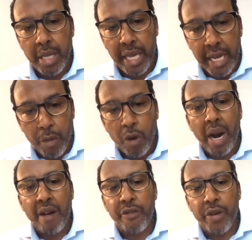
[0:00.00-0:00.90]
the
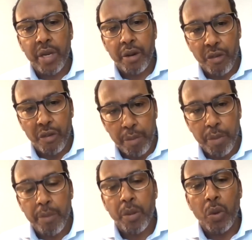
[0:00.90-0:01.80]
demographic of the
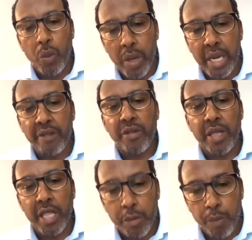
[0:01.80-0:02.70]
people who live
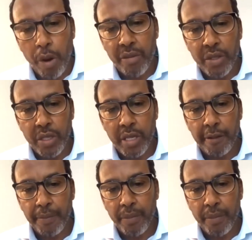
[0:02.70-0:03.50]
in this province.